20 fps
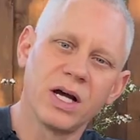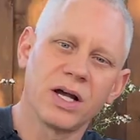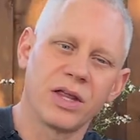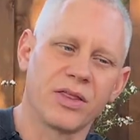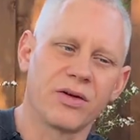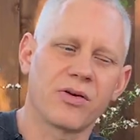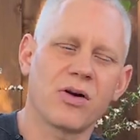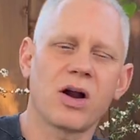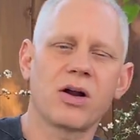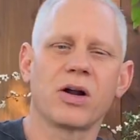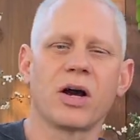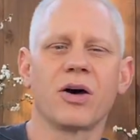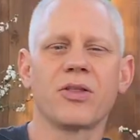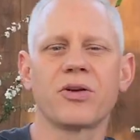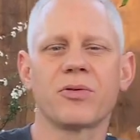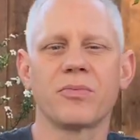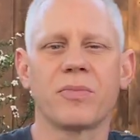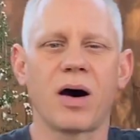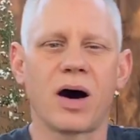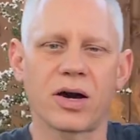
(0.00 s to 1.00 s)
There are
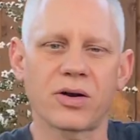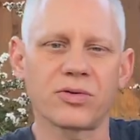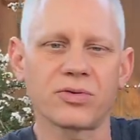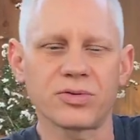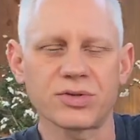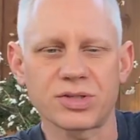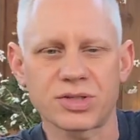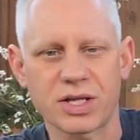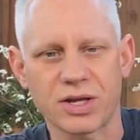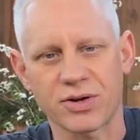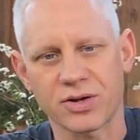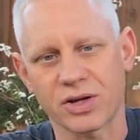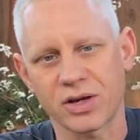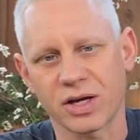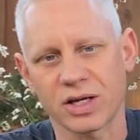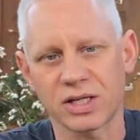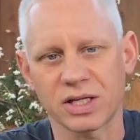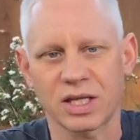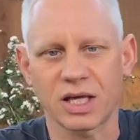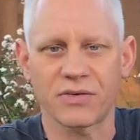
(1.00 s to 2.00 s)
other models that are
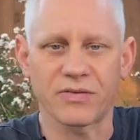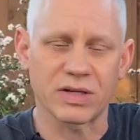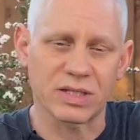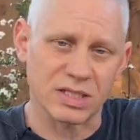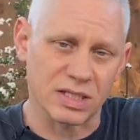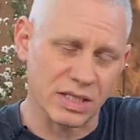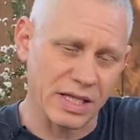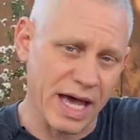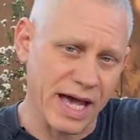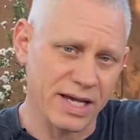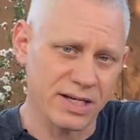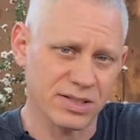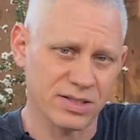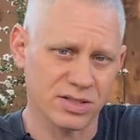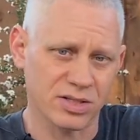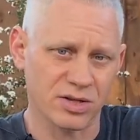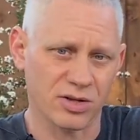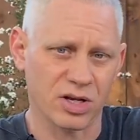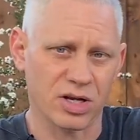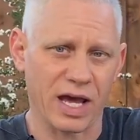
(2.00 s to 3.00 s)
going to give us less.
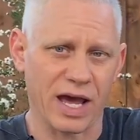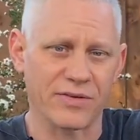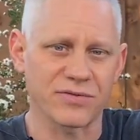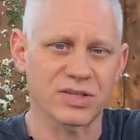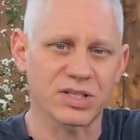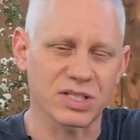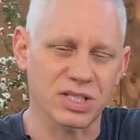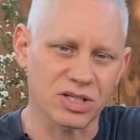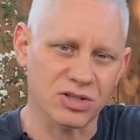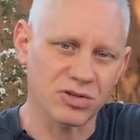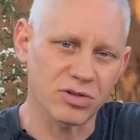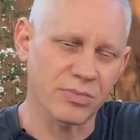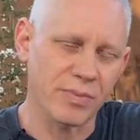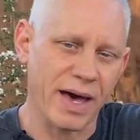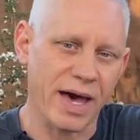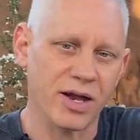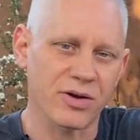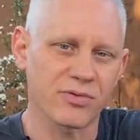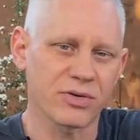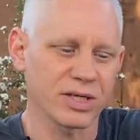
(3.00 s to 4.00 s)
They're going to have sealed
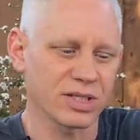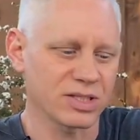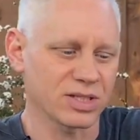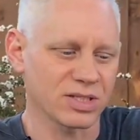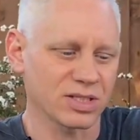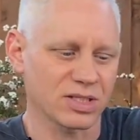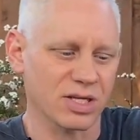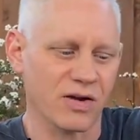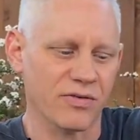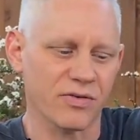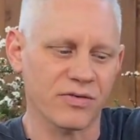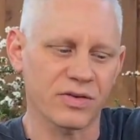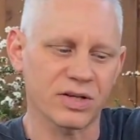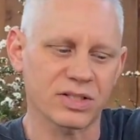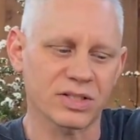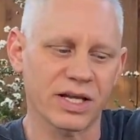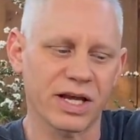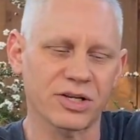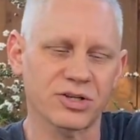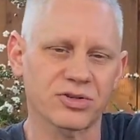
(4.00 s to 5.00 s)
batteries and stuff of
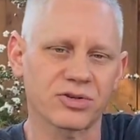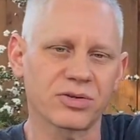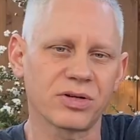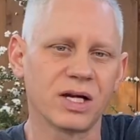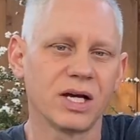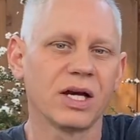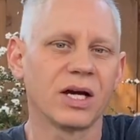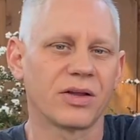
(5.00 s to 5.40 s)
this nature.